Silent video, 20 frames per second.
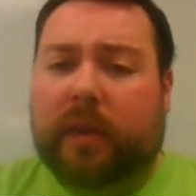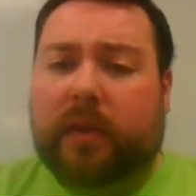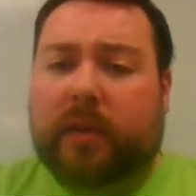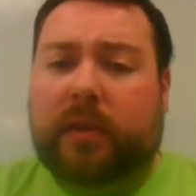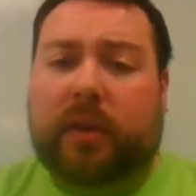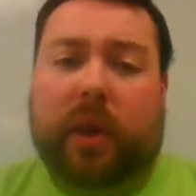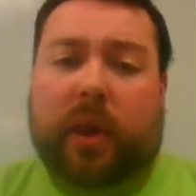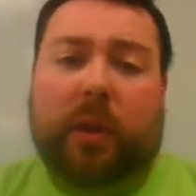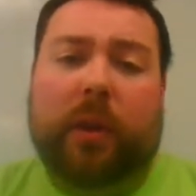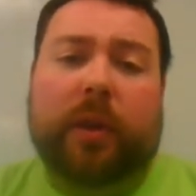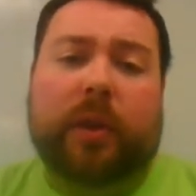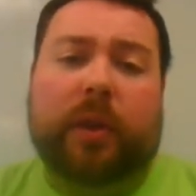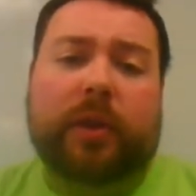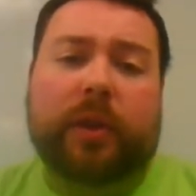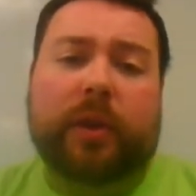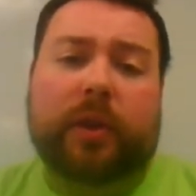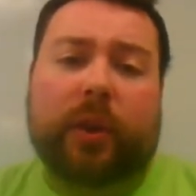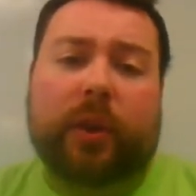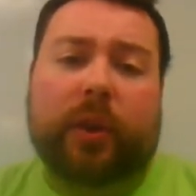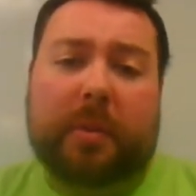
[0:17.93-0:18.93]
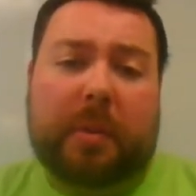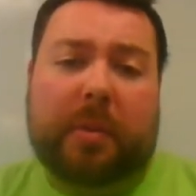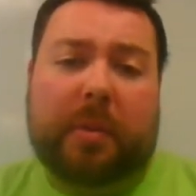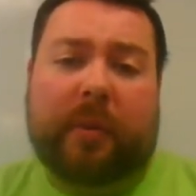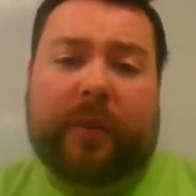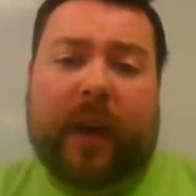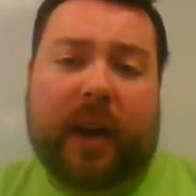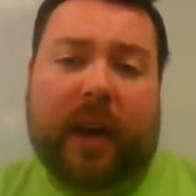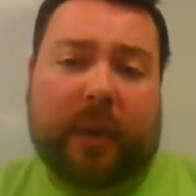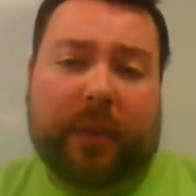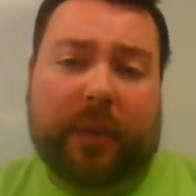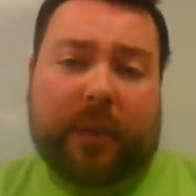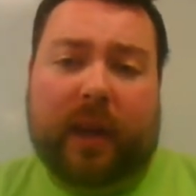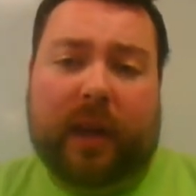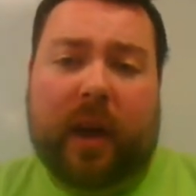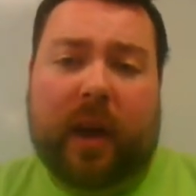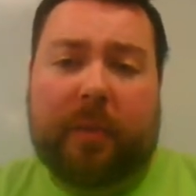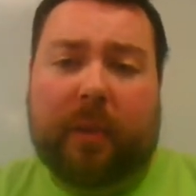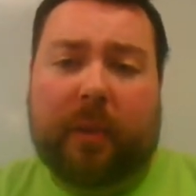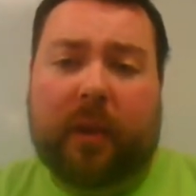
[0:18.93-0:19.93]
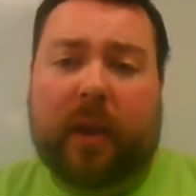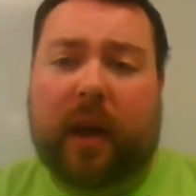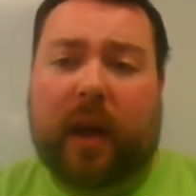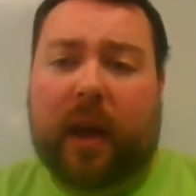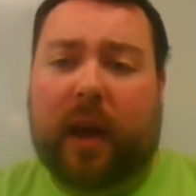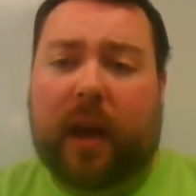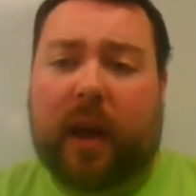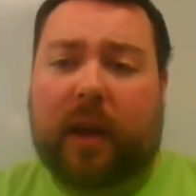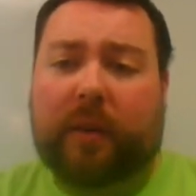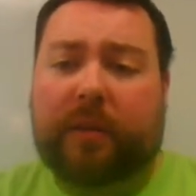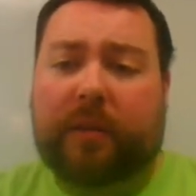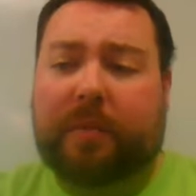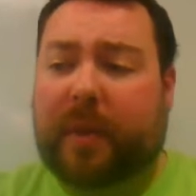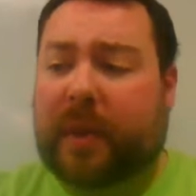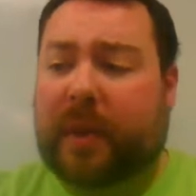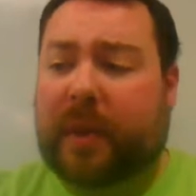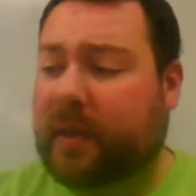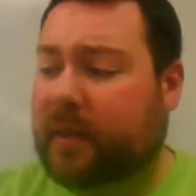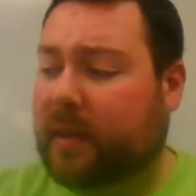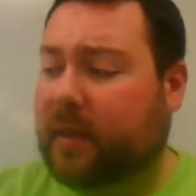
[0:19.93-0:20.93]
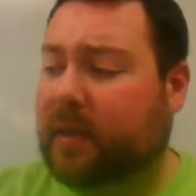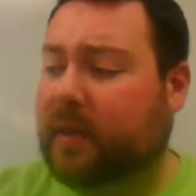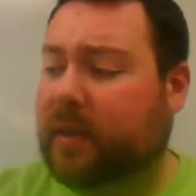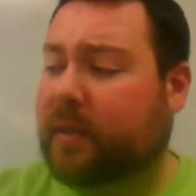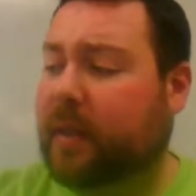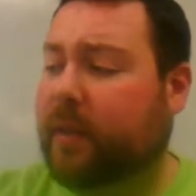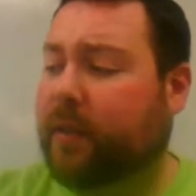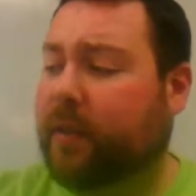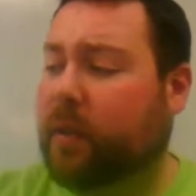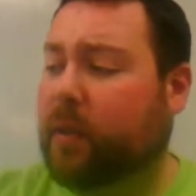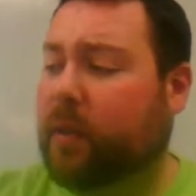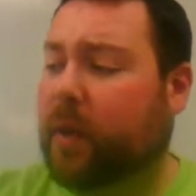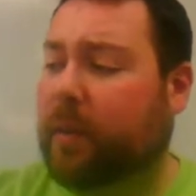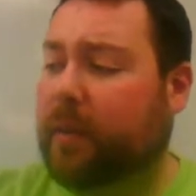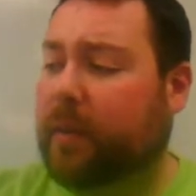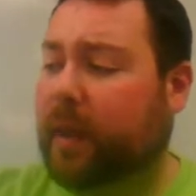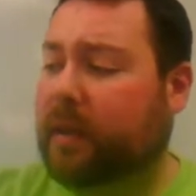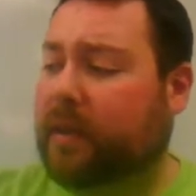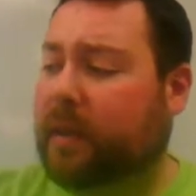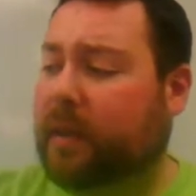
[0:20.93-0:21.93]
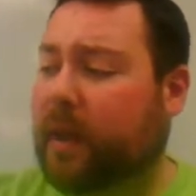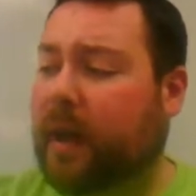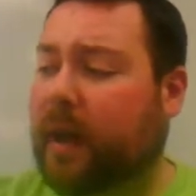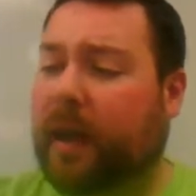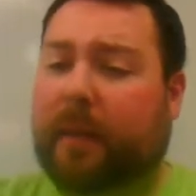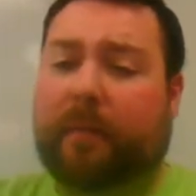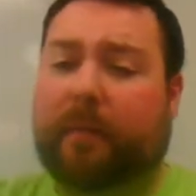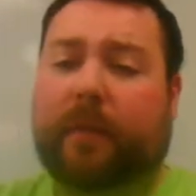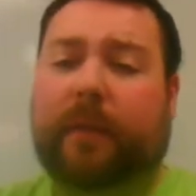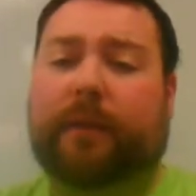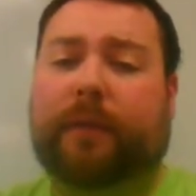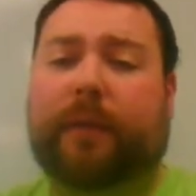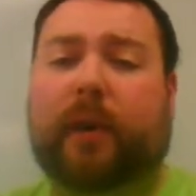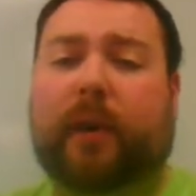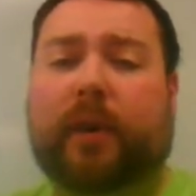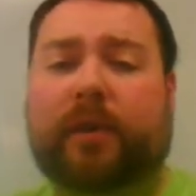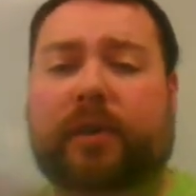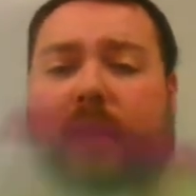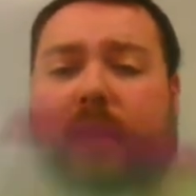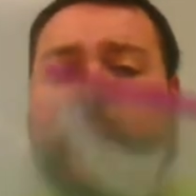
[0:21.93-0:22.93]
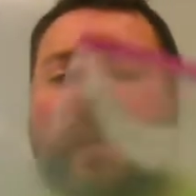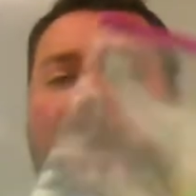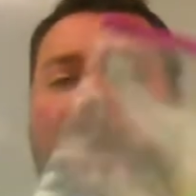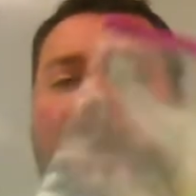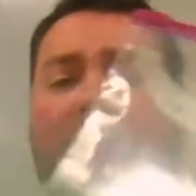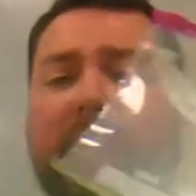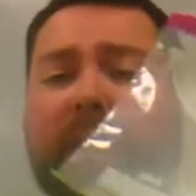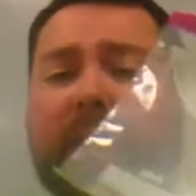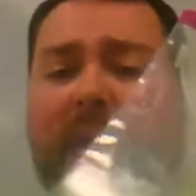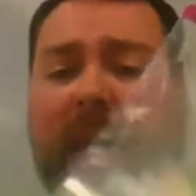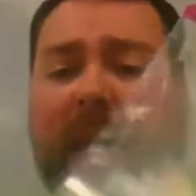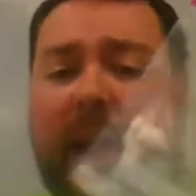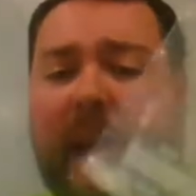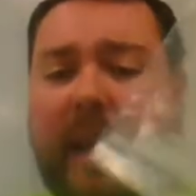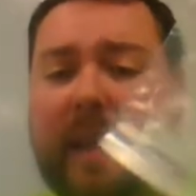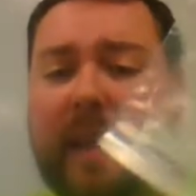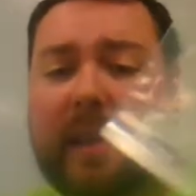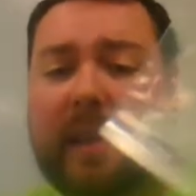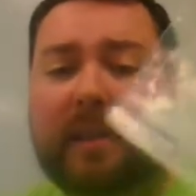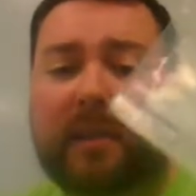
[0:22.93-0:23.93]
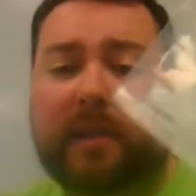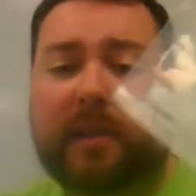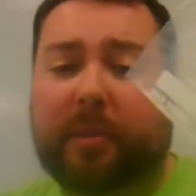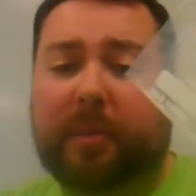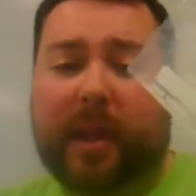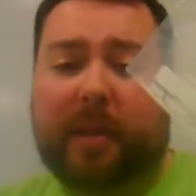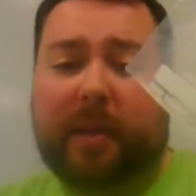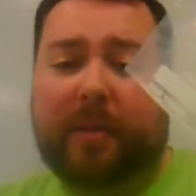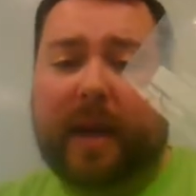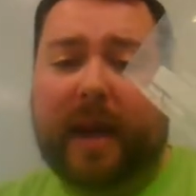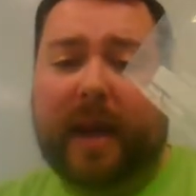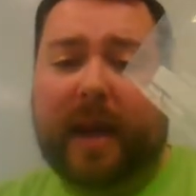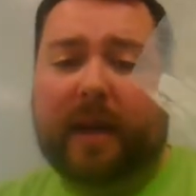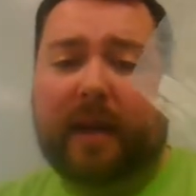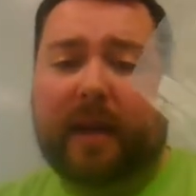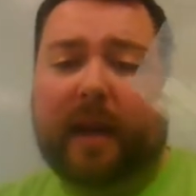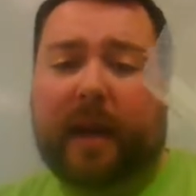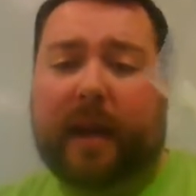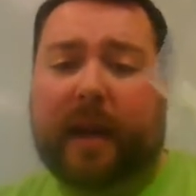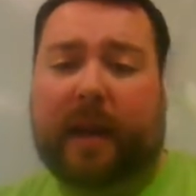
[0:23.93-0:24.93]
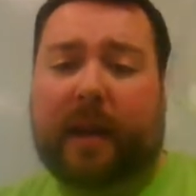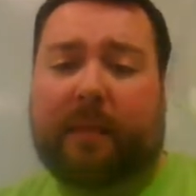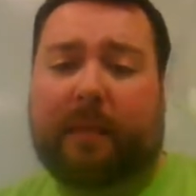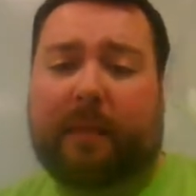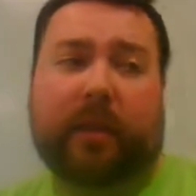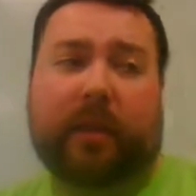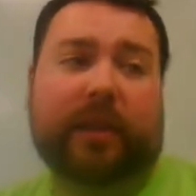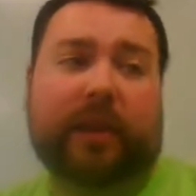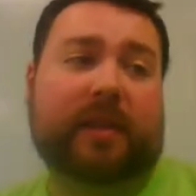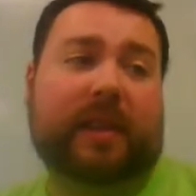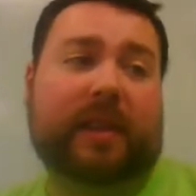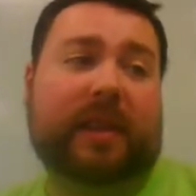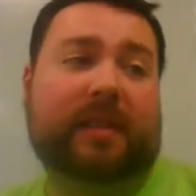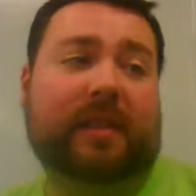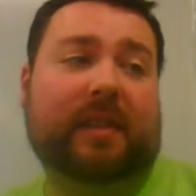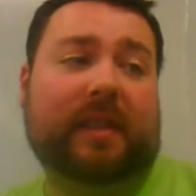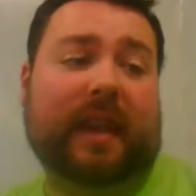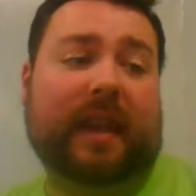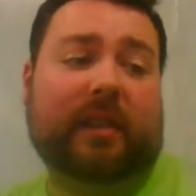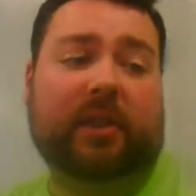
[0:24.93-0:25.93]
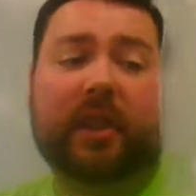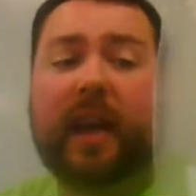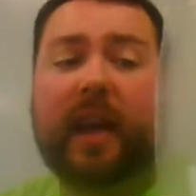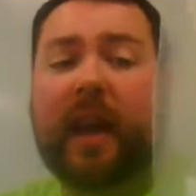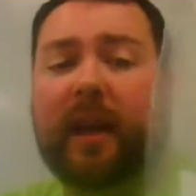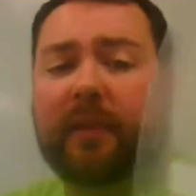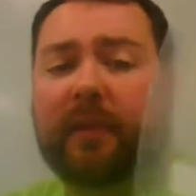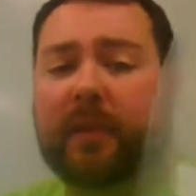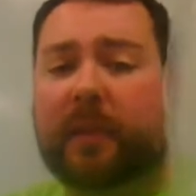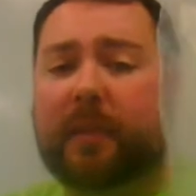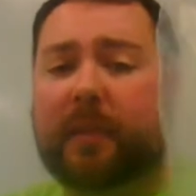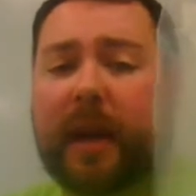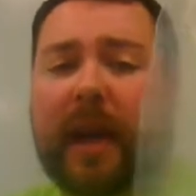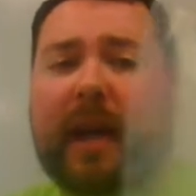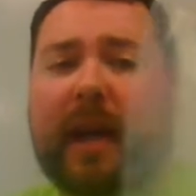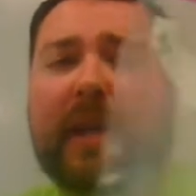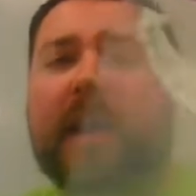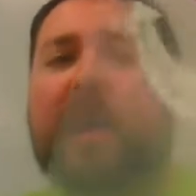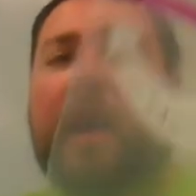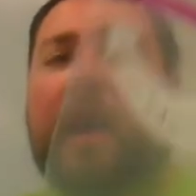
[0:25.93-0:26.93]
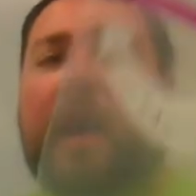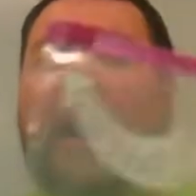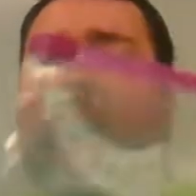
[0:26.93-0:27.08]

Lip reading: So you're going to be provided with a couple of pieces of equipment. First is a Ziploc bag, or in this case, it's actually a hefty bag.